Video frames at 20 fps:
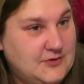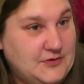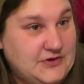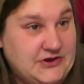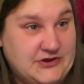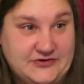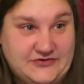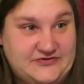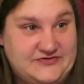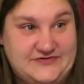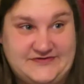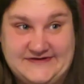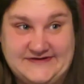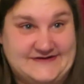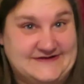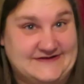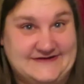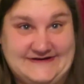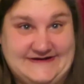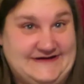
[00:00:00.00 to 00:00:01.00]
You
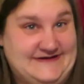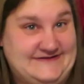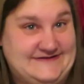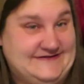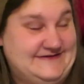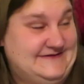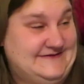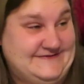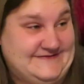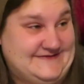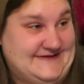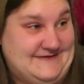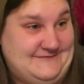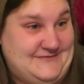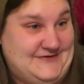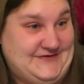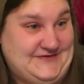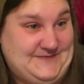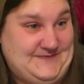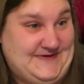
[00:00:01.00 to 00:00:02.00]
didn't need to use
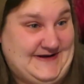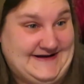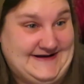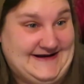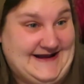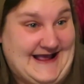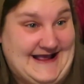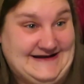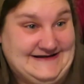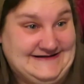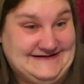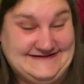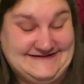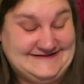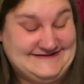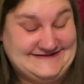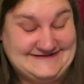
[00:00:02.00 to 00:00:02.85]
that much pink and